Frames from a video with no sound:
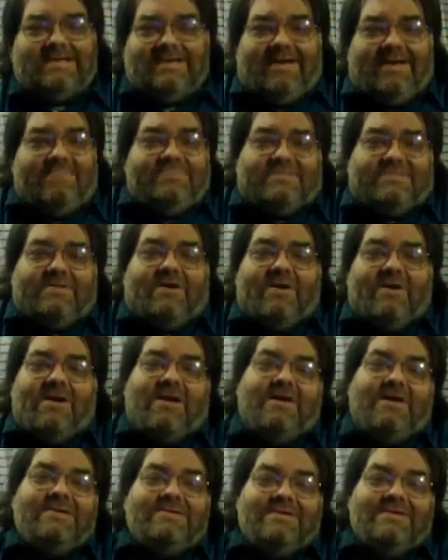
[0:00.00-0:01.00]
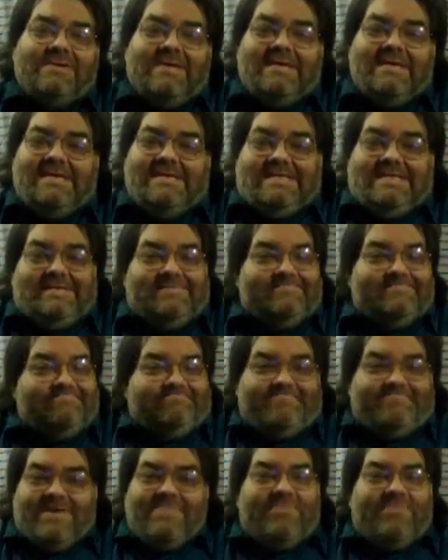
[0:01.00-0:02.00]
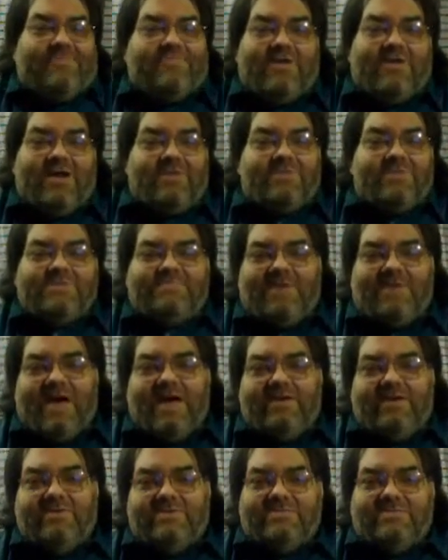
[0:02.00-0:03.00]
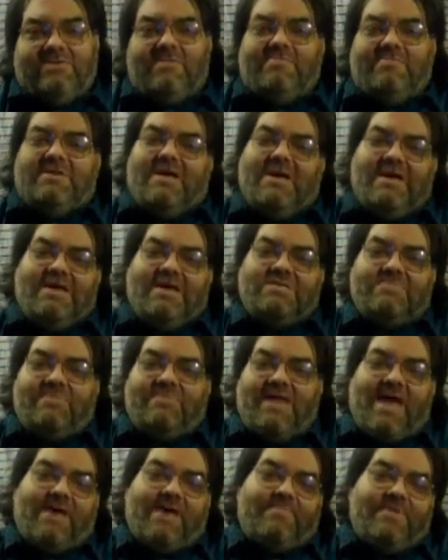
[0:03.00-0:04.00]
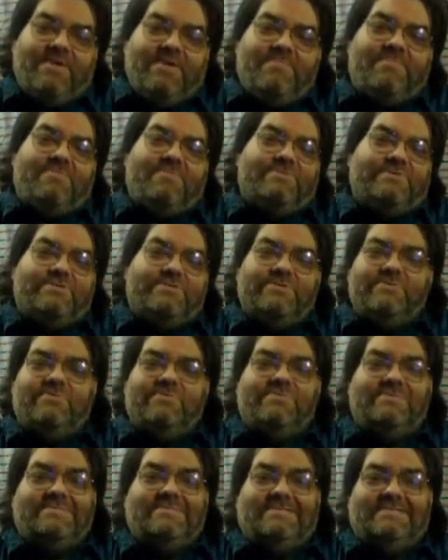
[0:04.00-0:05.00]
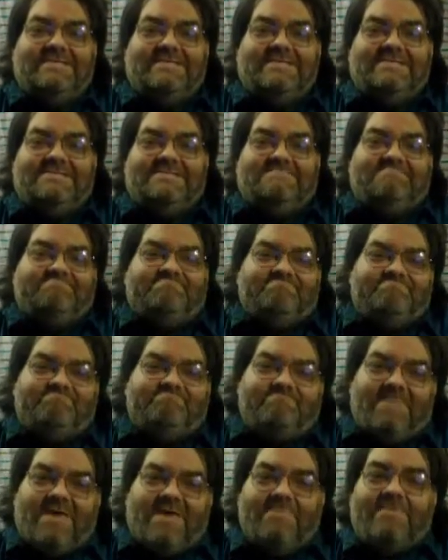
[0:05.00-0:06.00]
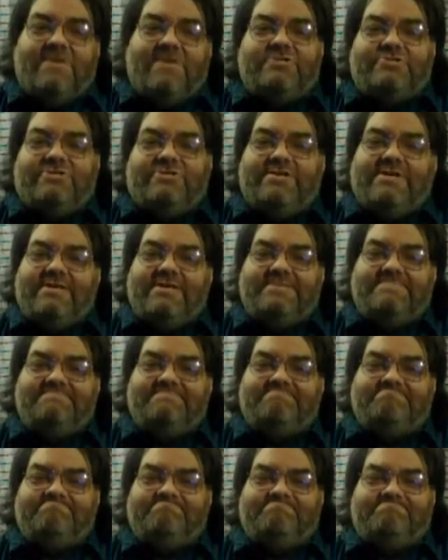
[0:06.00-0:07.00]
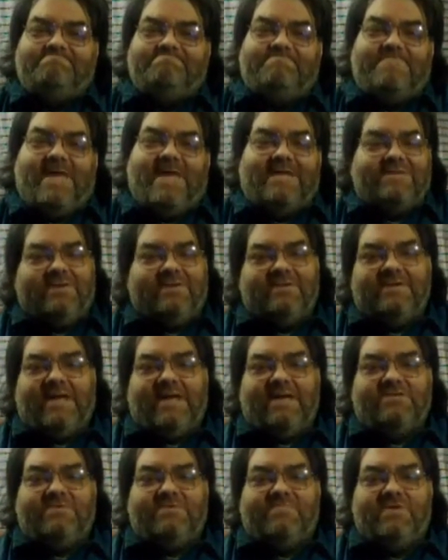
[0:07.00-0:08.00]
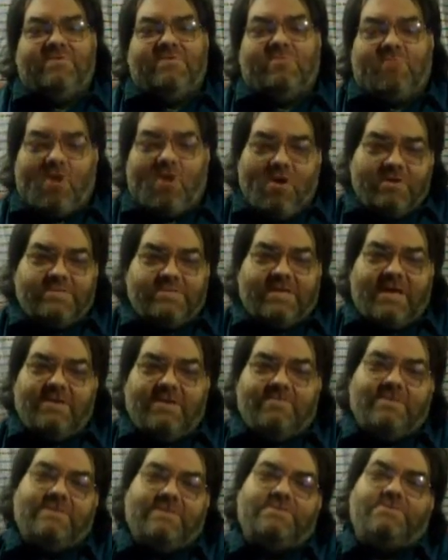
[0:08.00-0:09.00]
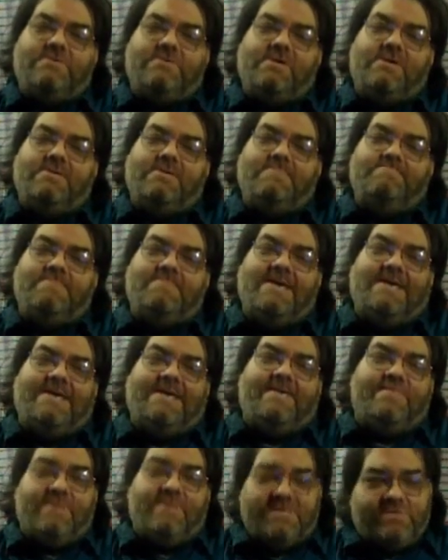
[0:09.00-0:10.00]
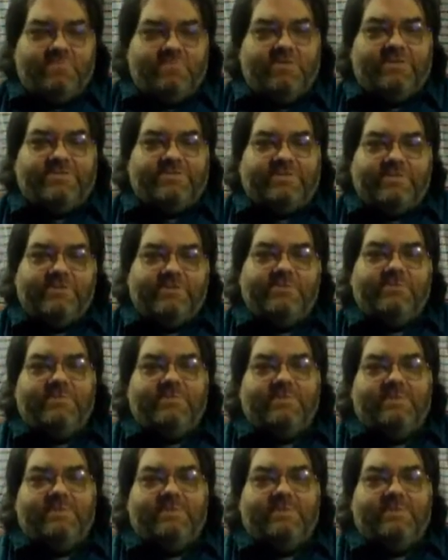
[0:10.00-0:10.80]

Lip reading: I'm sorry. People thought it was fine to discriminate against black people too. Eventually, that turned out to be the wrong side of history. This will too.